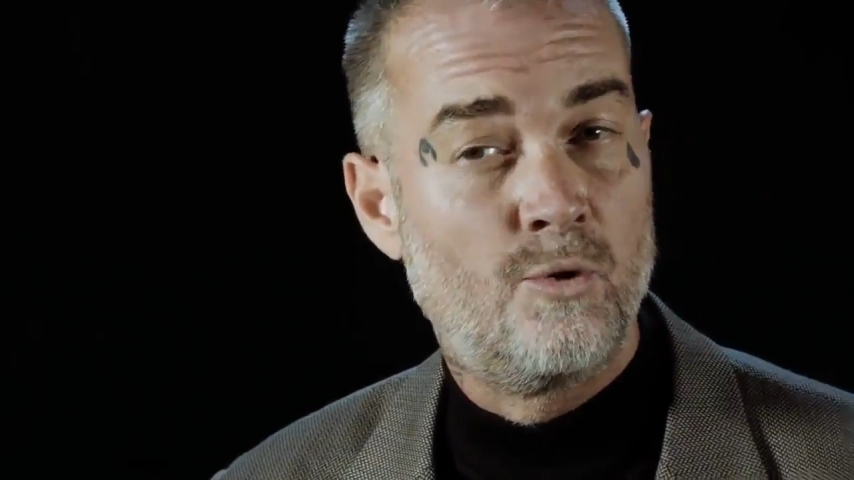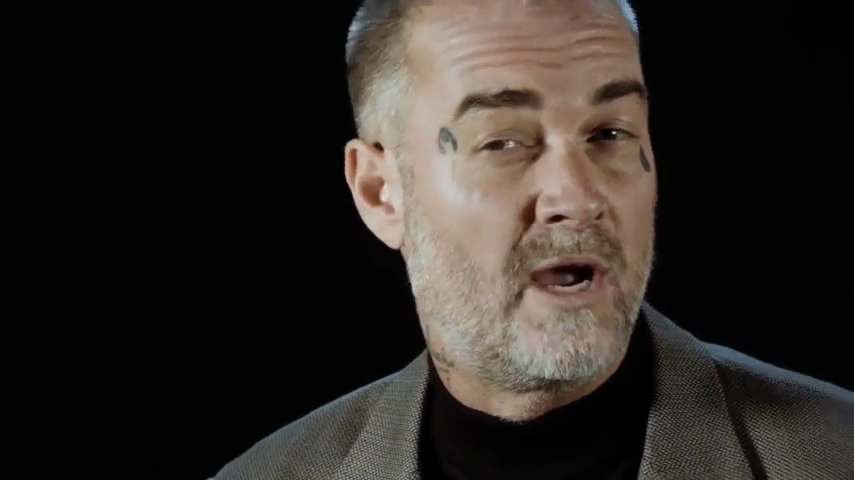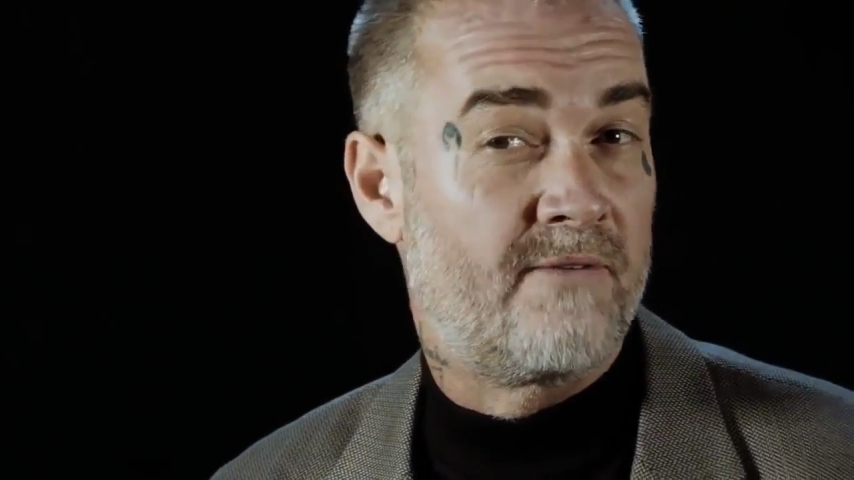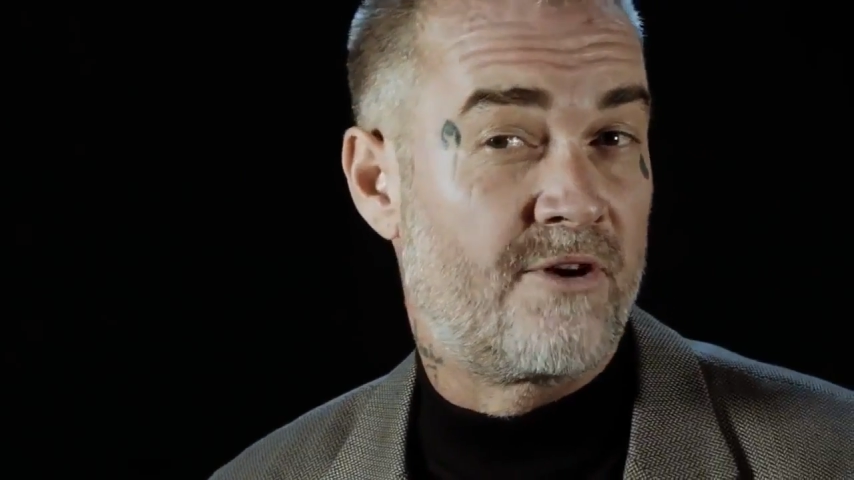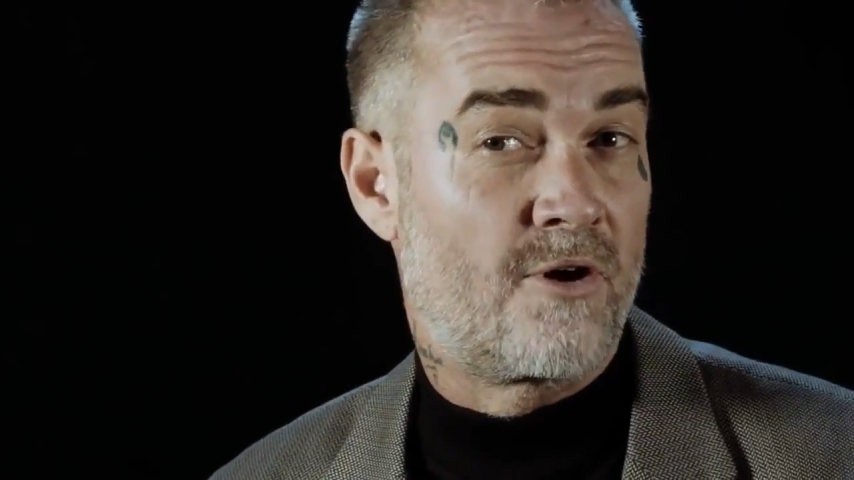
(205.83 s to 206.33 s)

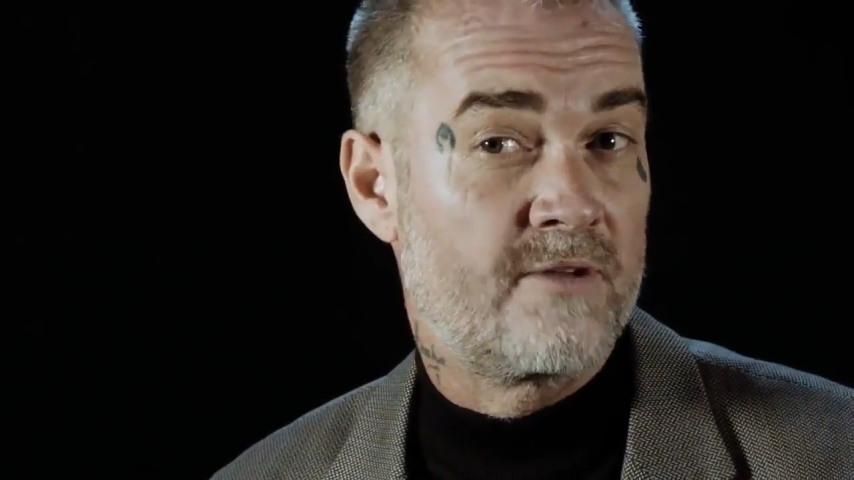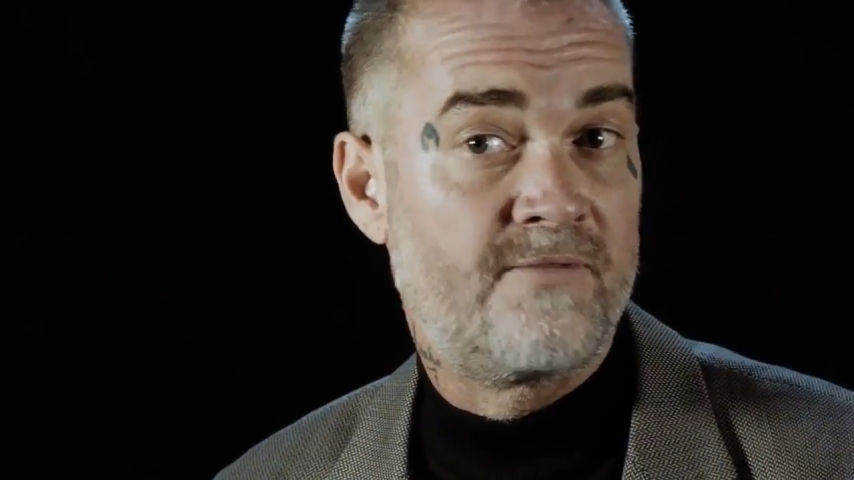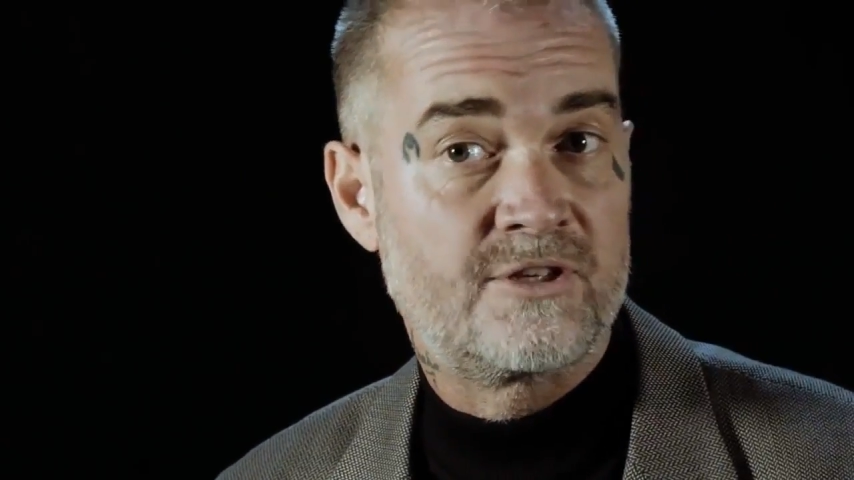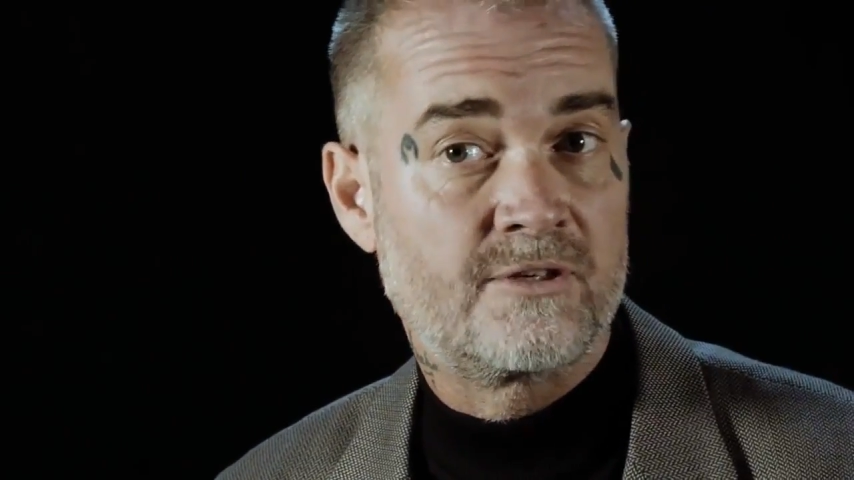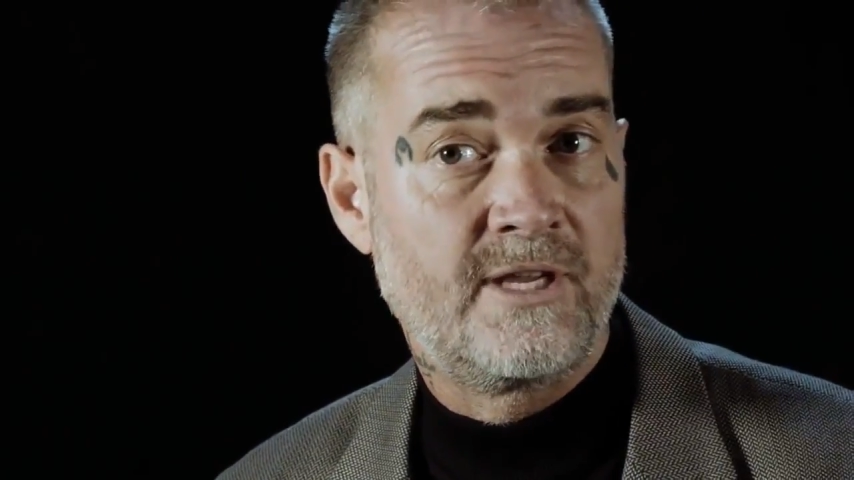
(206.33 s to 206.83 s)
who have an
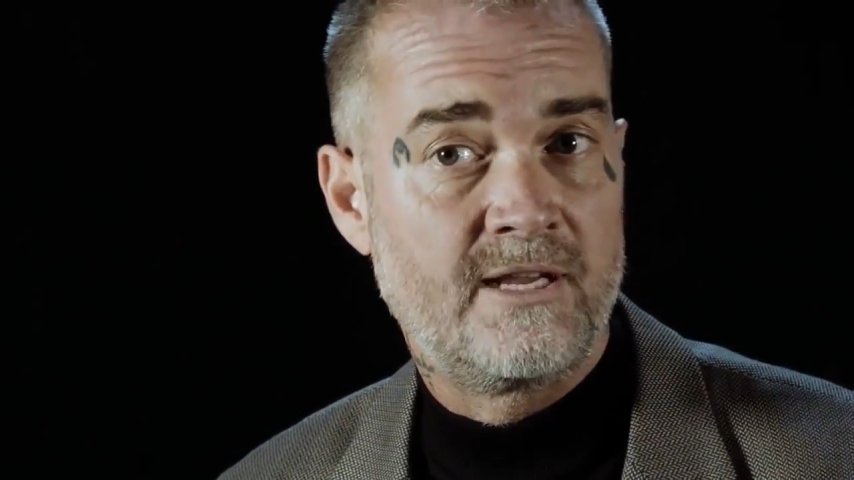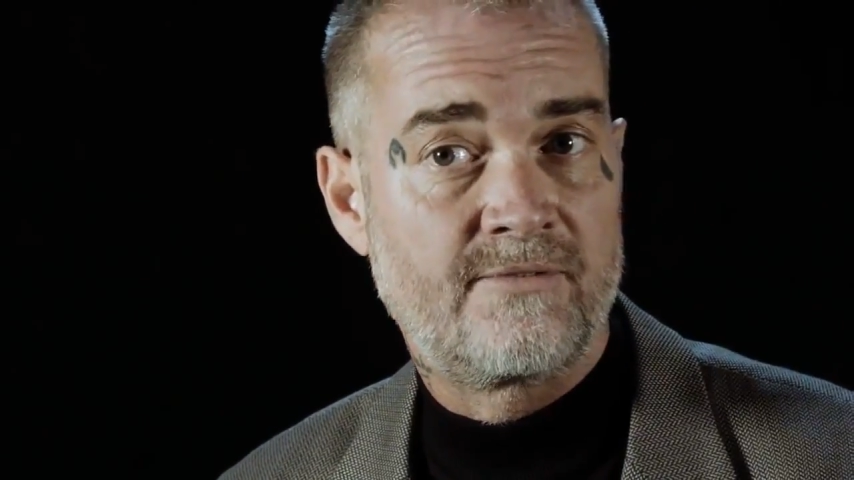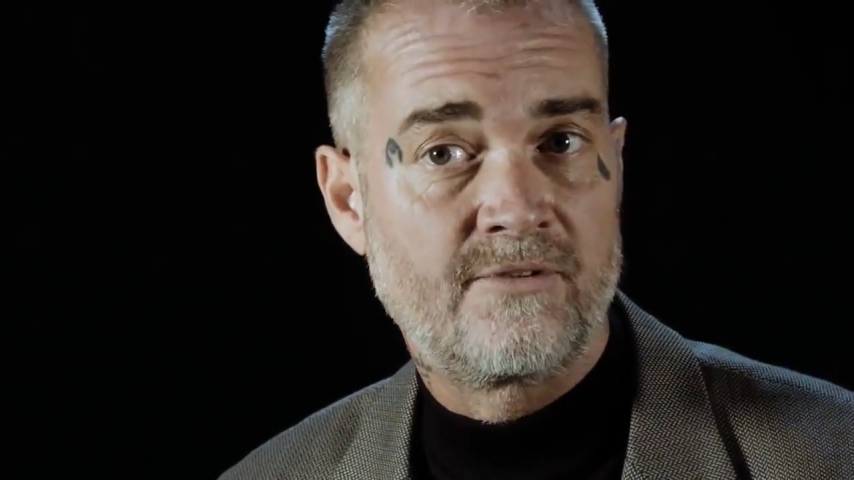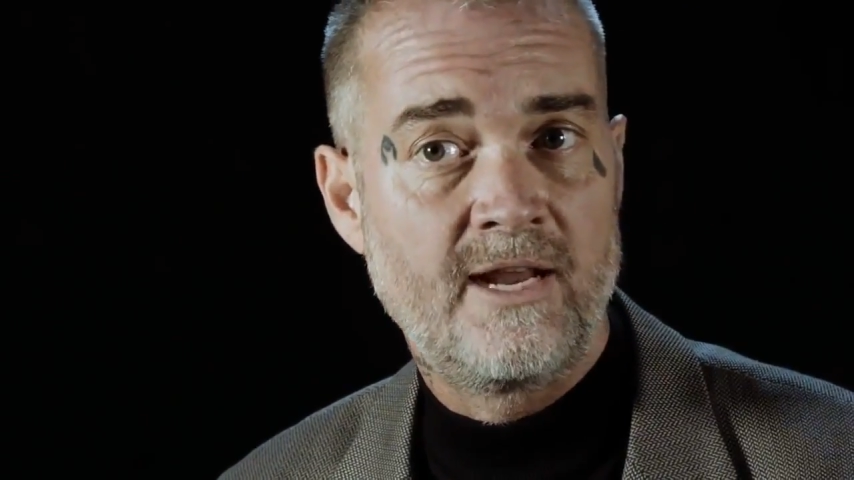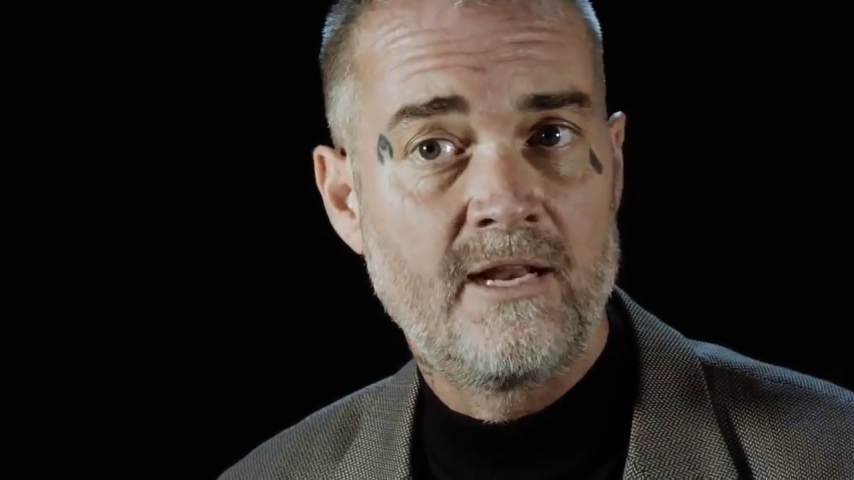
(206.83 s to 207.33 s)
artificially
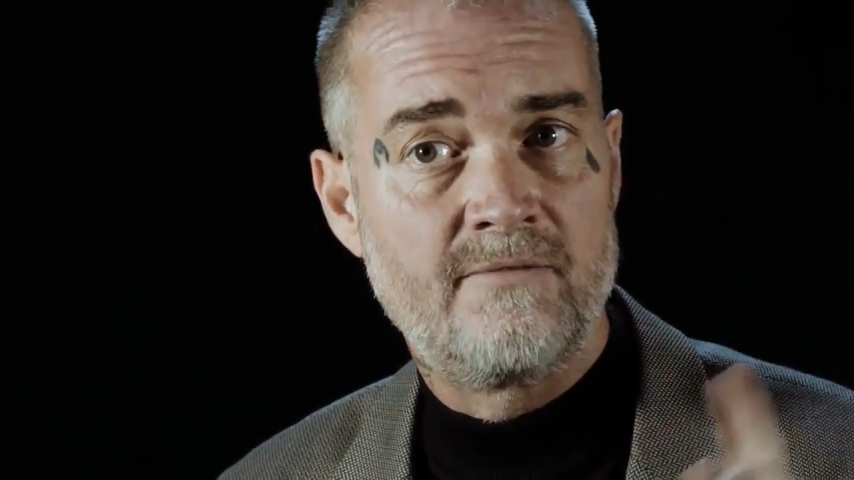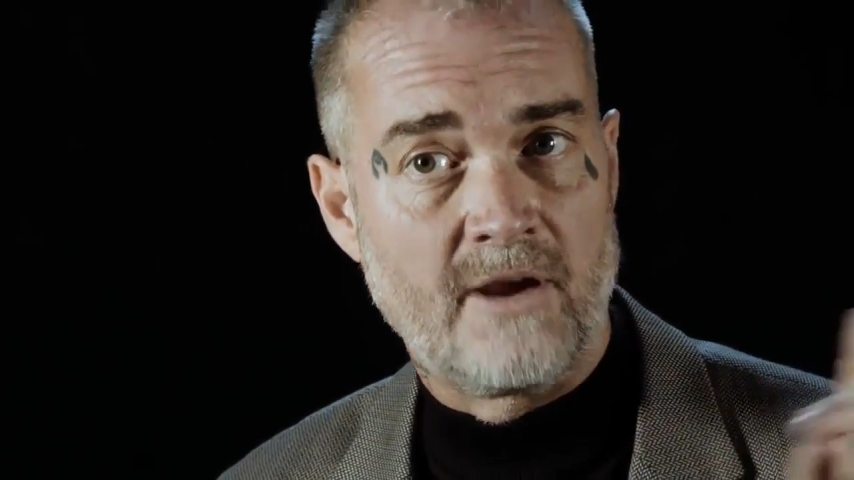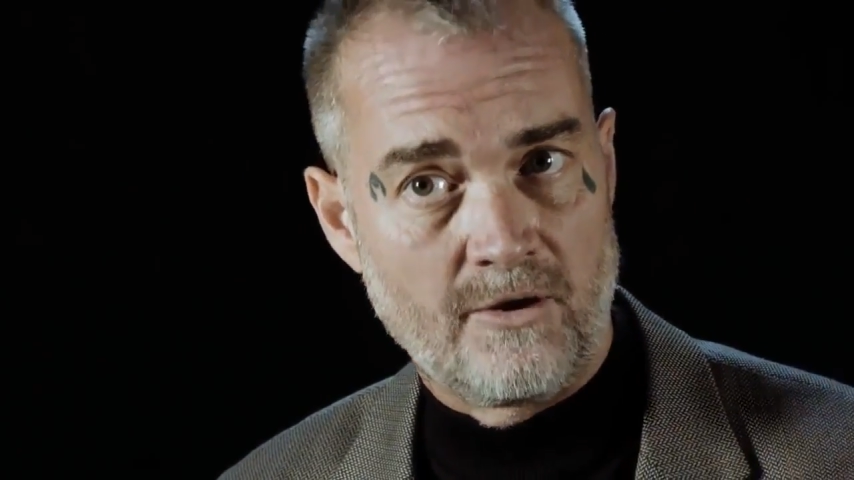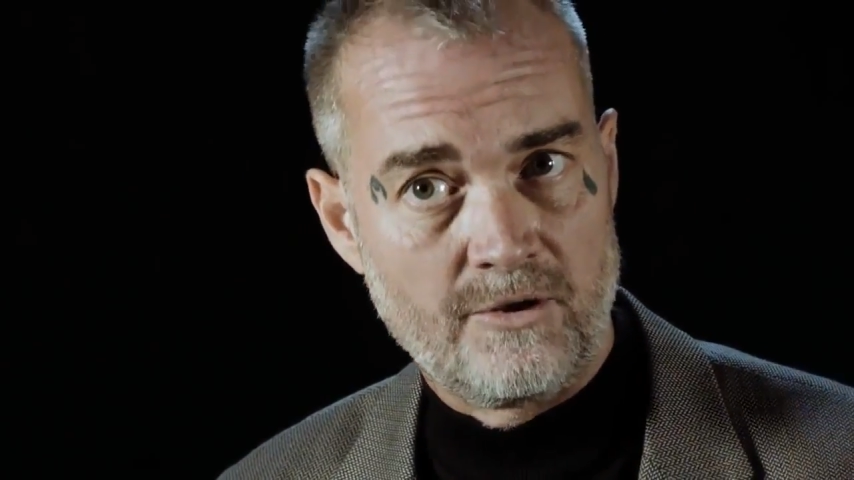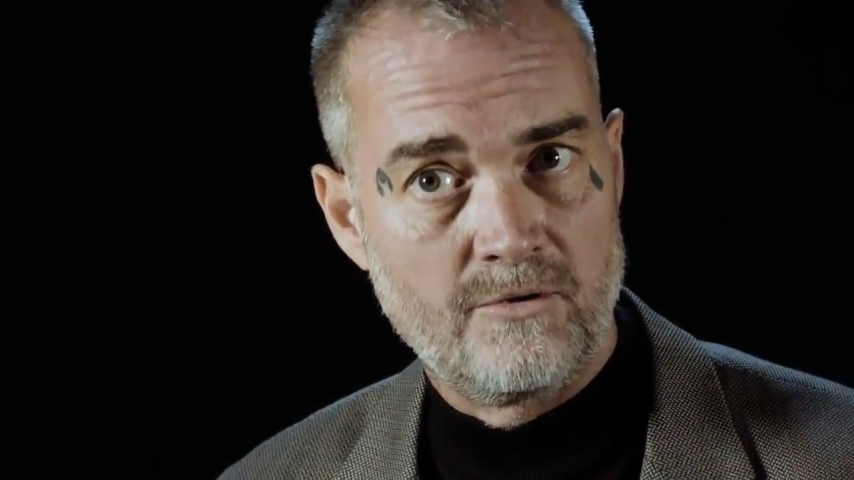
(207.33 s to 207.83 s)
inflated
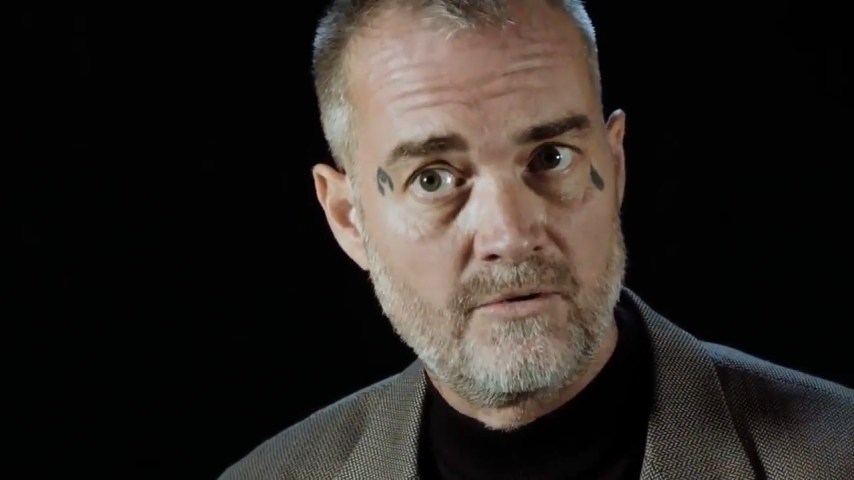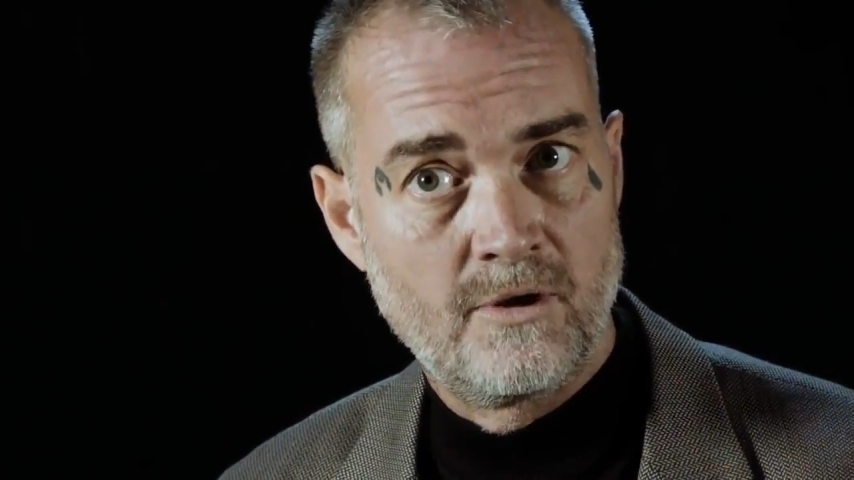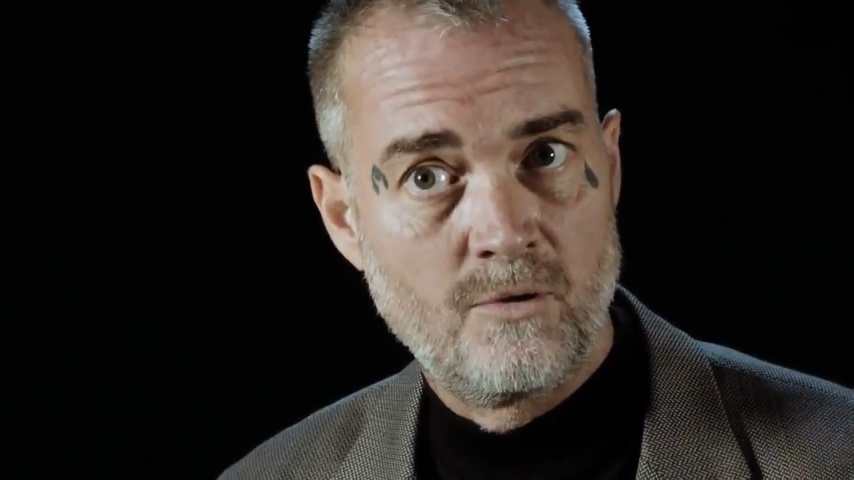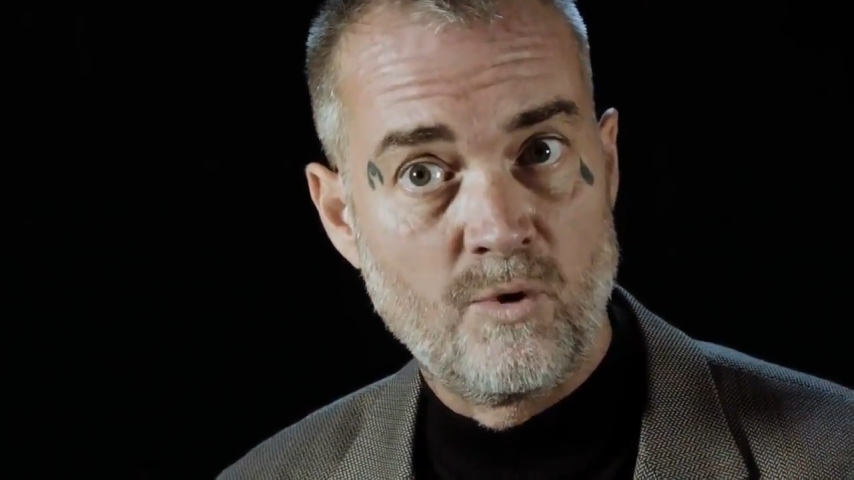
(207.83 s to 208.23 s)
value